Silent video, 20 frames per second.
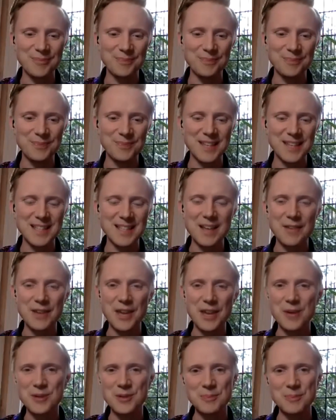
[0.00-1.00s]
does have a
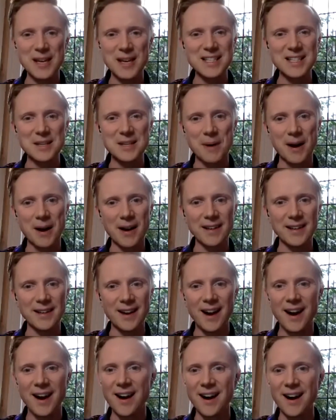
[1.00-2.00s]
huge place in my
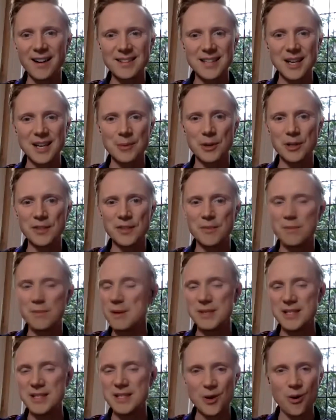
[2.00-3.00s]
heart. I worked for
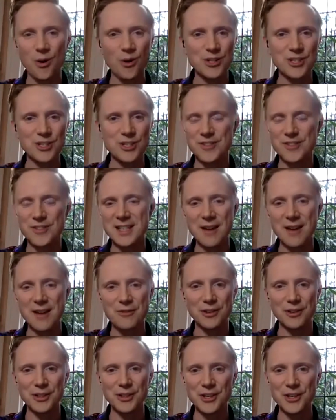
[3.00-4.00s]
BBC Yorkshire for
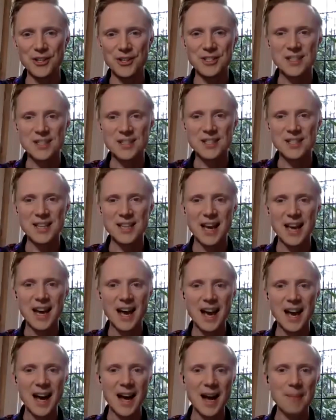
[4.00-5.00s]
several years.
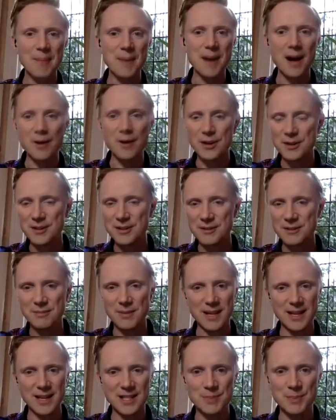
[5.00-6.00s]
Aaron,
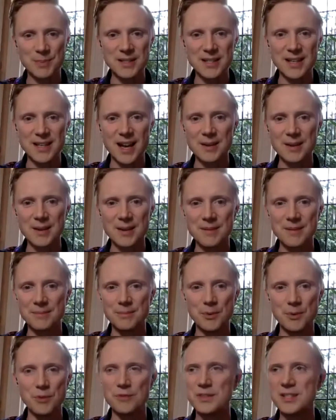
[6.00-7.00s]
my husband, and I
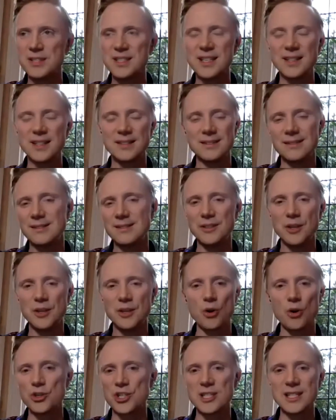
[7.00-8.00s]
moved to
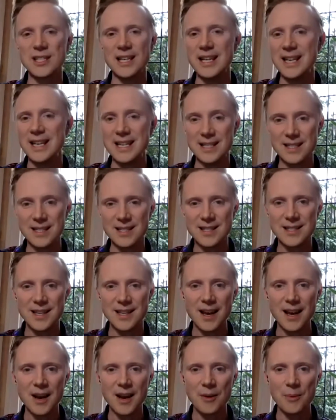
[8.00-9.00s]
gorgeous Leeds,
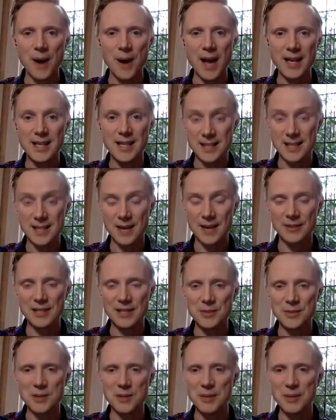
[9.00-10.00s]
where he's
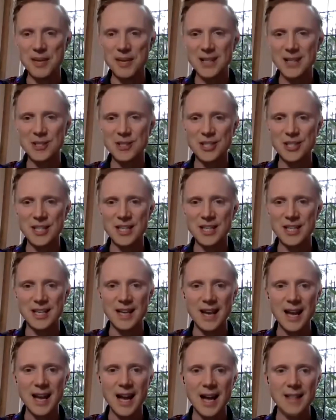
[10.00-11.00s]
currently doing a PhD.
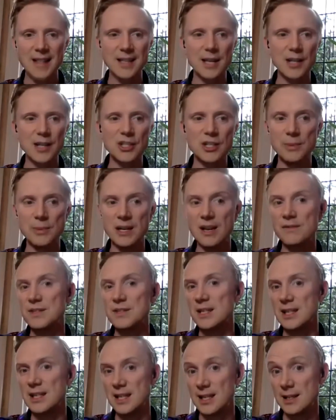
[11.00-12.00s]
And actually, we
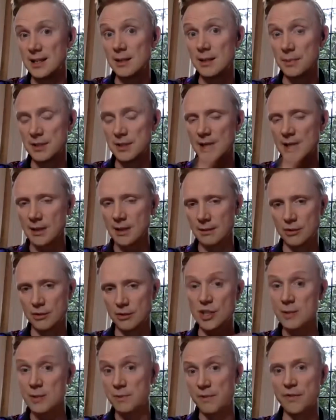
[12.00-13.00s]
lived in Leeds up until
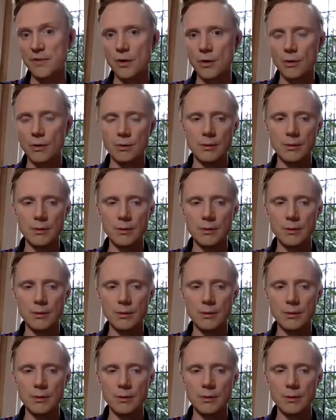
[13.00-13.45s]
just before